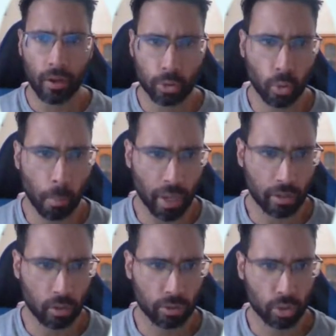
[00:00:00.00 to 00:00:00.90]
and also
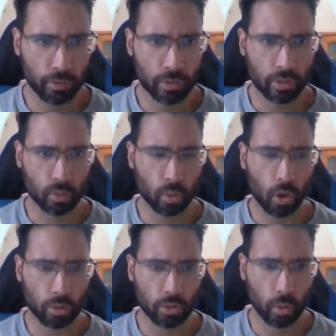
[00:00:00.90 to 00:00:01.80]
medical services
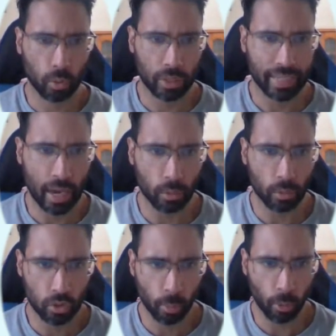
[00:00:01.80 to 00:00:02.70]
were also
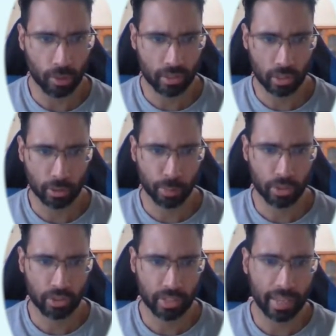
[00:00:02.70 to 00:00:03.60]
down zero point six
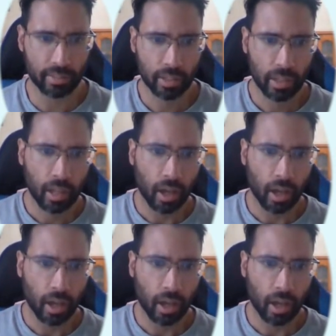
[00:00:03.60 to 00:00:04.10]
percent.